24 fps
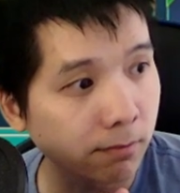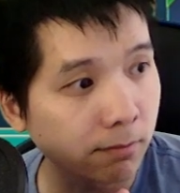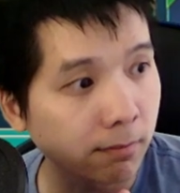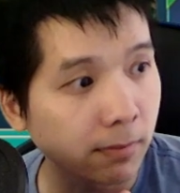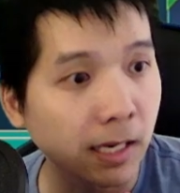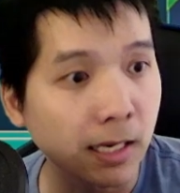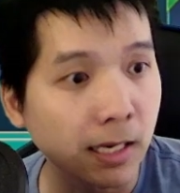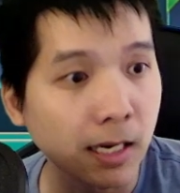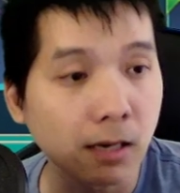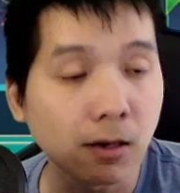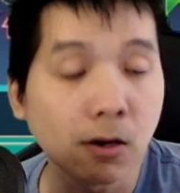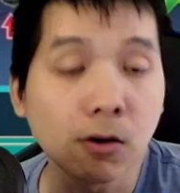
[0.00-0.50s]

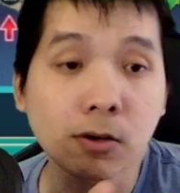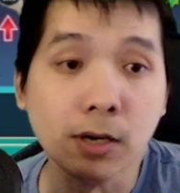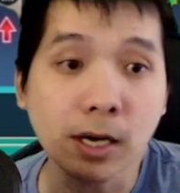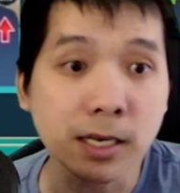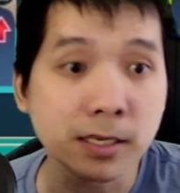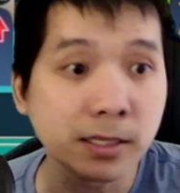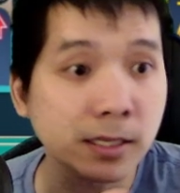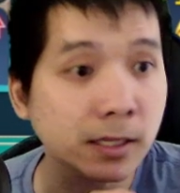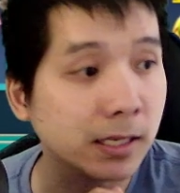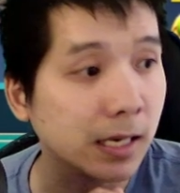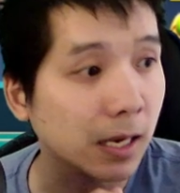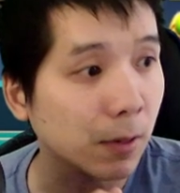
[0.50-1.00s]
I like, okay,
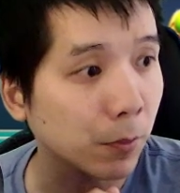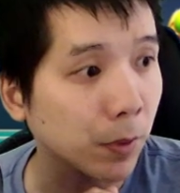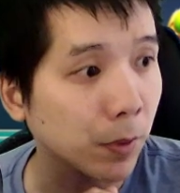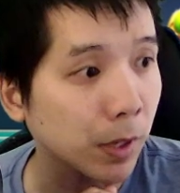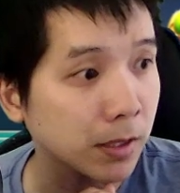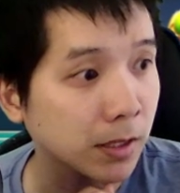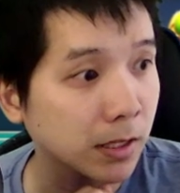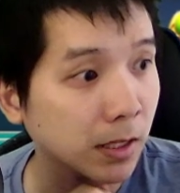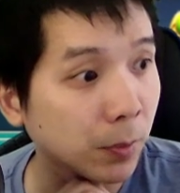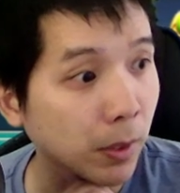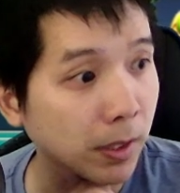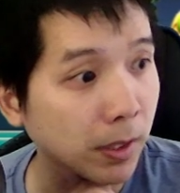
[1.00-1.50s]

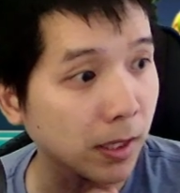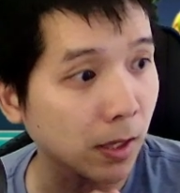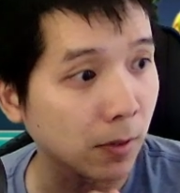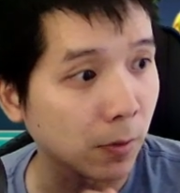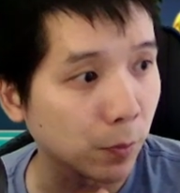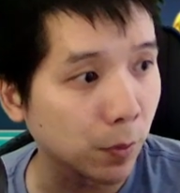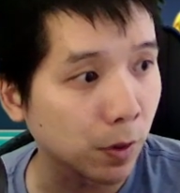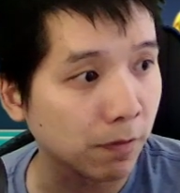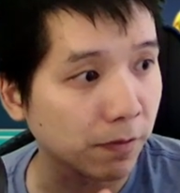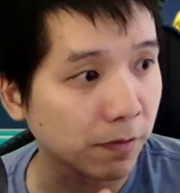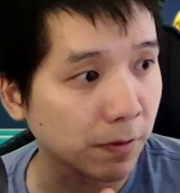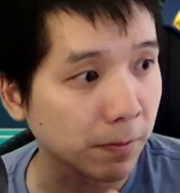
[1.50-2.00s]
this one can
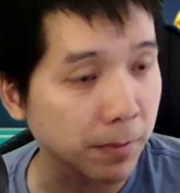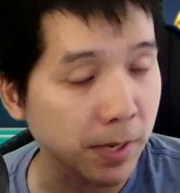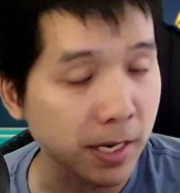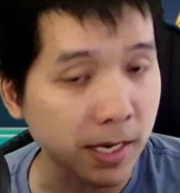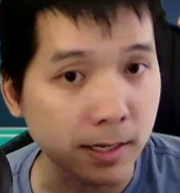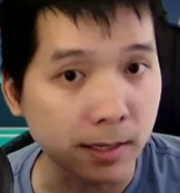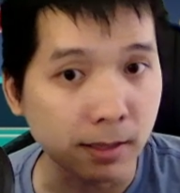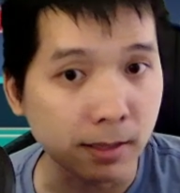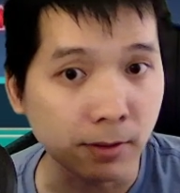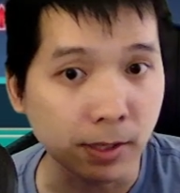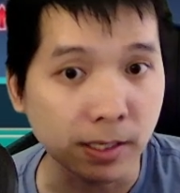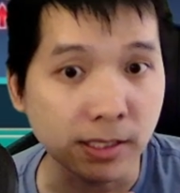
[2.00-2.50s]
work for
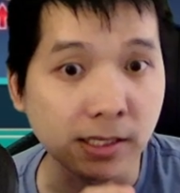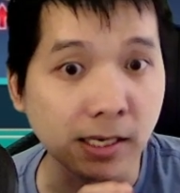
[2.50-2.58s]
me, right?